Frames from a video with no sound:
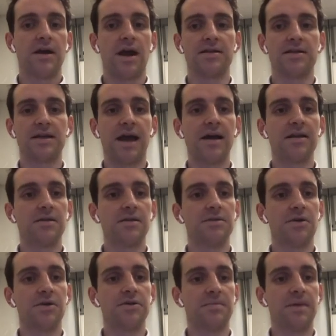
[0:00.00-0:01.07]
And gallium
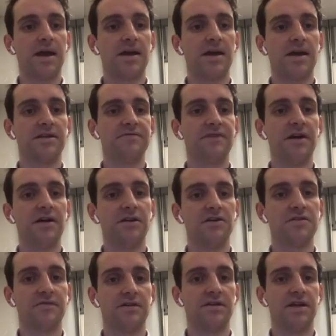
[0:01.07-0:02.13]
DOTA PET is very
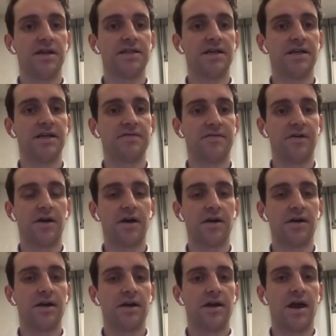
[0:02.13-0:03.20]
useful in
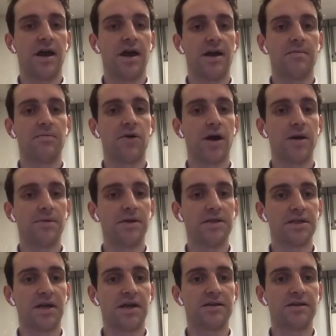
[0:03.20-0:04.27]
identifying primary
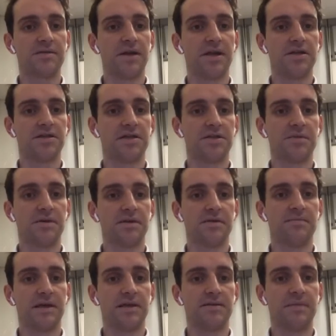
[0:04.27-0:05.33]
site in patients with
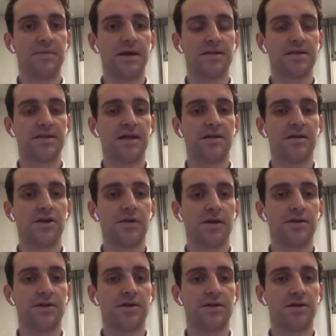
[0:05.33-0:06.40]
metastatic
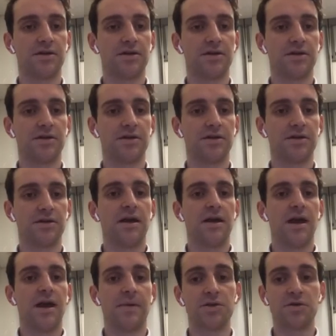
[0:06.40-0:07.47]
neuroendocrine tumor.
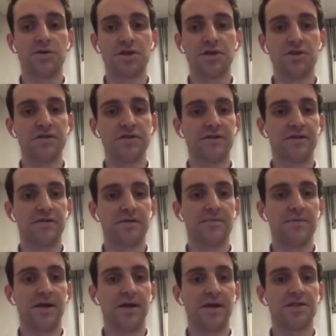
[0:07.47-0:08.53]
And it is also useful in
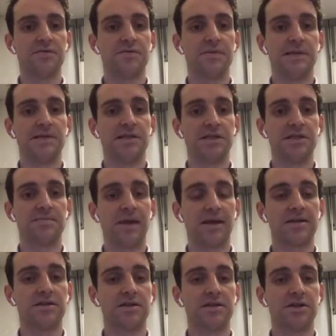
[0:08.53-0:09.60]
patients with
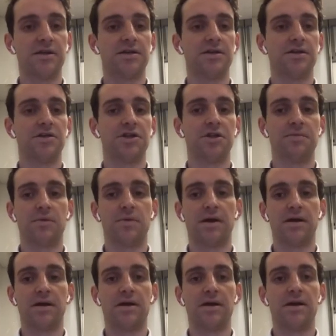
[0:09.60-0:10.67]
suspected neuroendocrine tumor
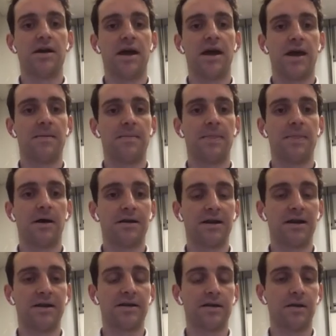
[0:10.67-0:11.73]
where on
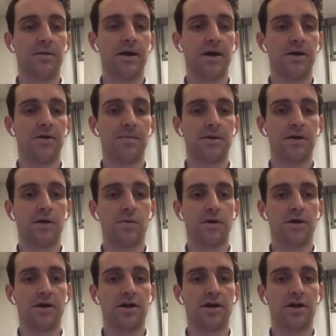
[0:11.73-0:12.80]
clinical and biochemical
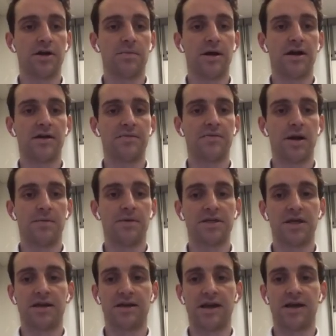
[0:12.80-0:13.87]
workup where a primary
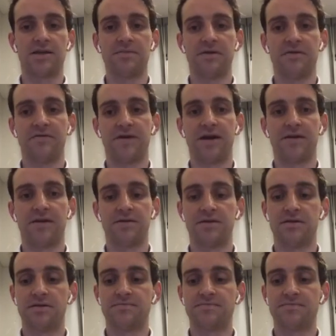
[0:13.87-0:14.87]
site can't be found.